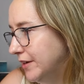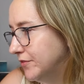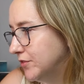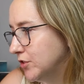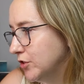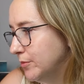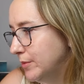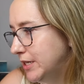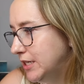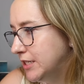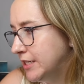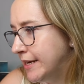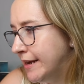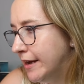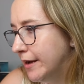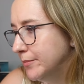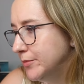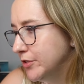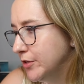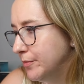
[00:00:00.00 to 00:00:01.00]
I have so many
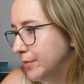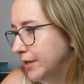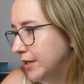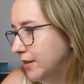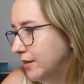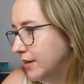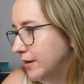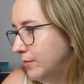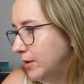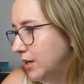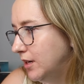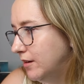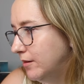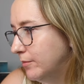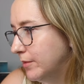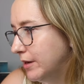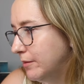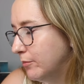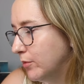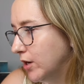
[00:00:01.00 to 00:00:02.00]
tabs open. I mean,
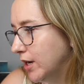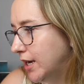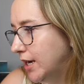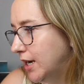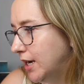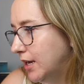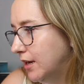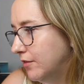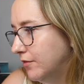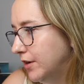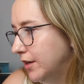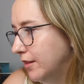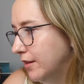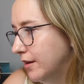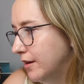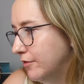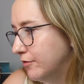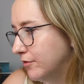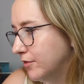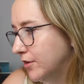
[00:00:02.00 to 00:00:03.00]
in my brain and real life.